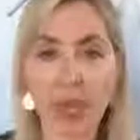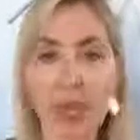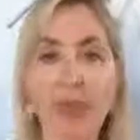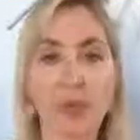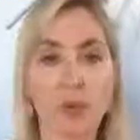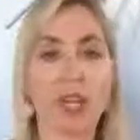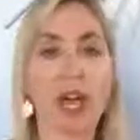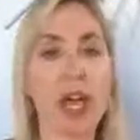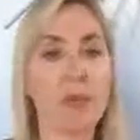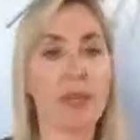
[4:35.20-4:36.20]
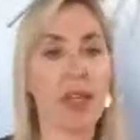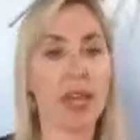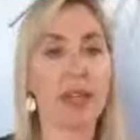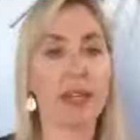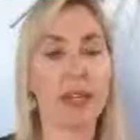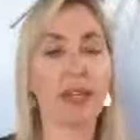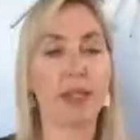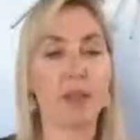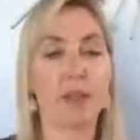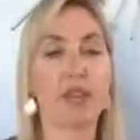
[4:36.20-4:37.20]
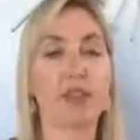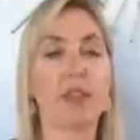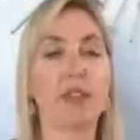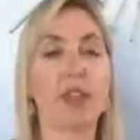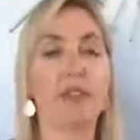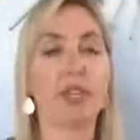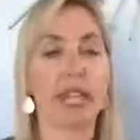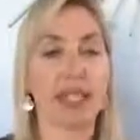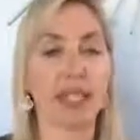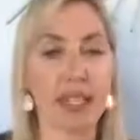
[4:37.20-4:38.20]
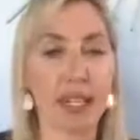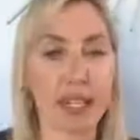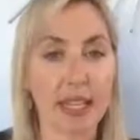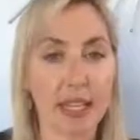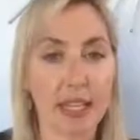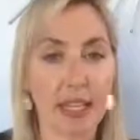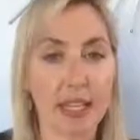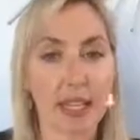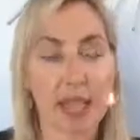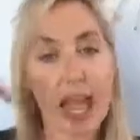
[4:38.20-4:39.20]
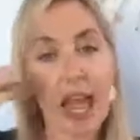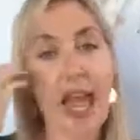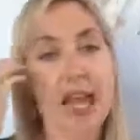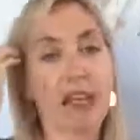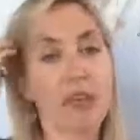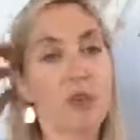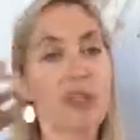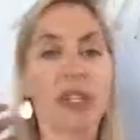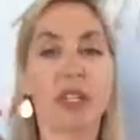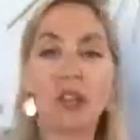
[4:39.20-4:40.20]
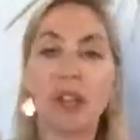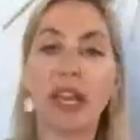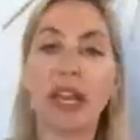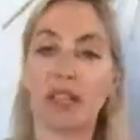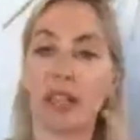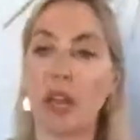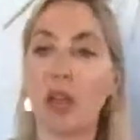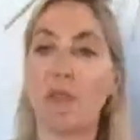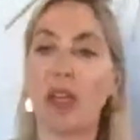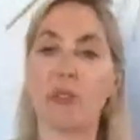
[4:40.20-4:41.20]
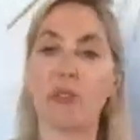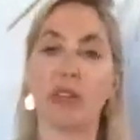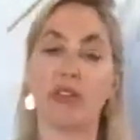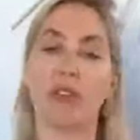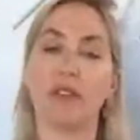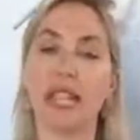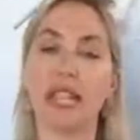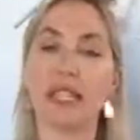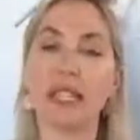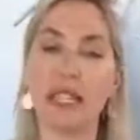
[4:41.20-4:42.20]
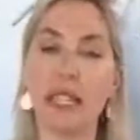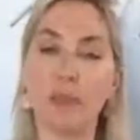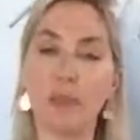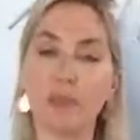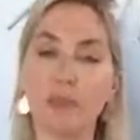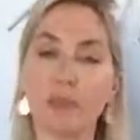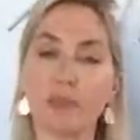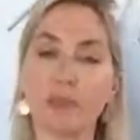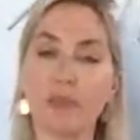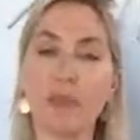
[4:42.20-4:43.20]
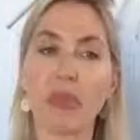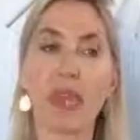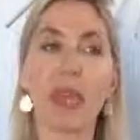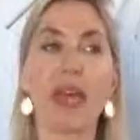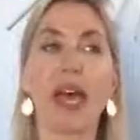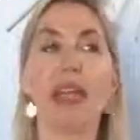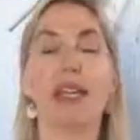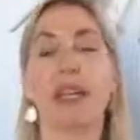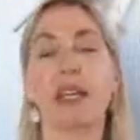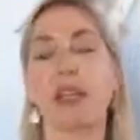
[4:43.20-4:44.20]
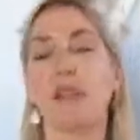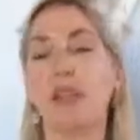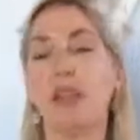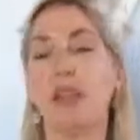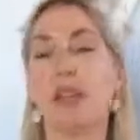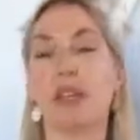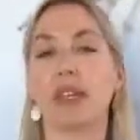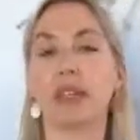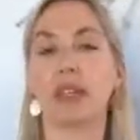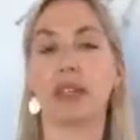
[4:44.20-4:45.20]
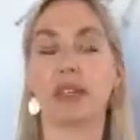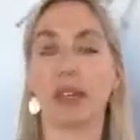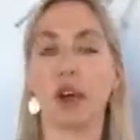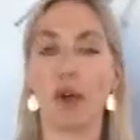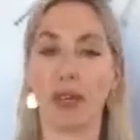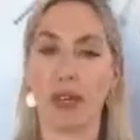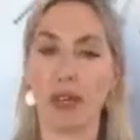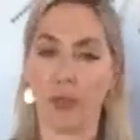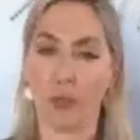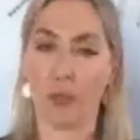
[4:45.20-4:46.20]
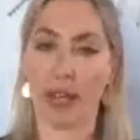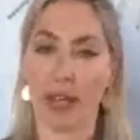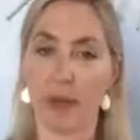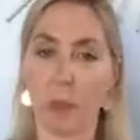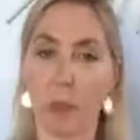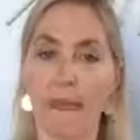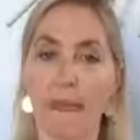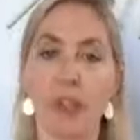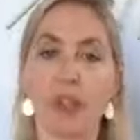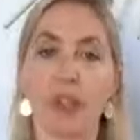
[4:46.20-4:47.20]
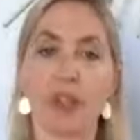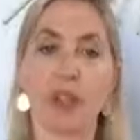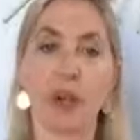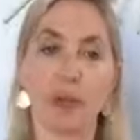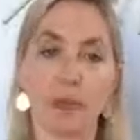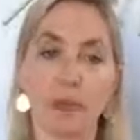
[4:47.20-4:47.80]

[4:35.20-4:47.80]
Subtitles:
So time then is a measure of density. And it was in looking at time as a measure of density that everything opened up for me. So